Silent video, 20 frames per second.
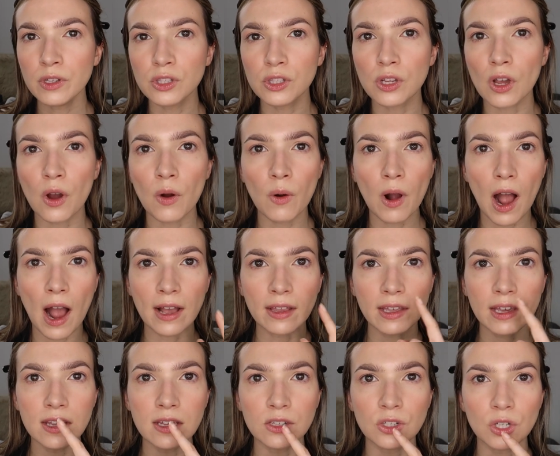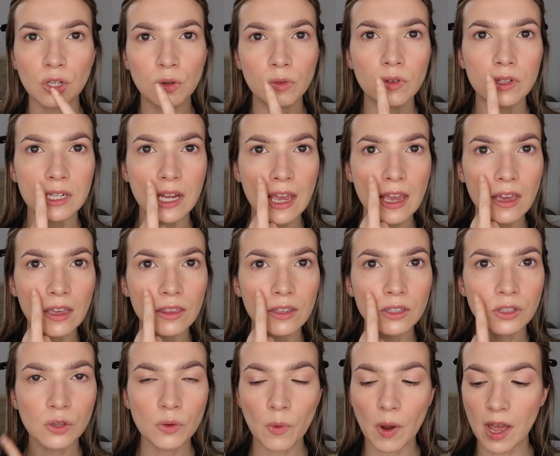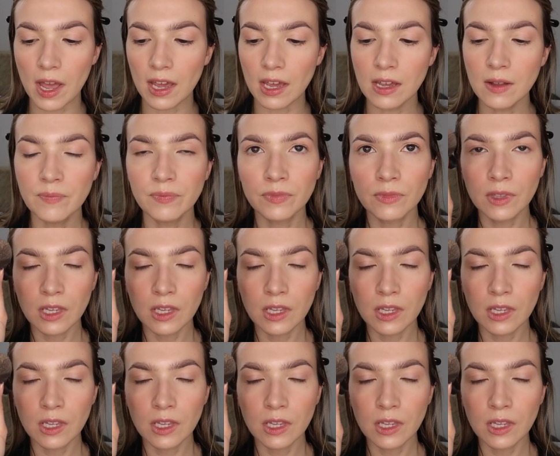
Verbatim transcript: So I like to take this away.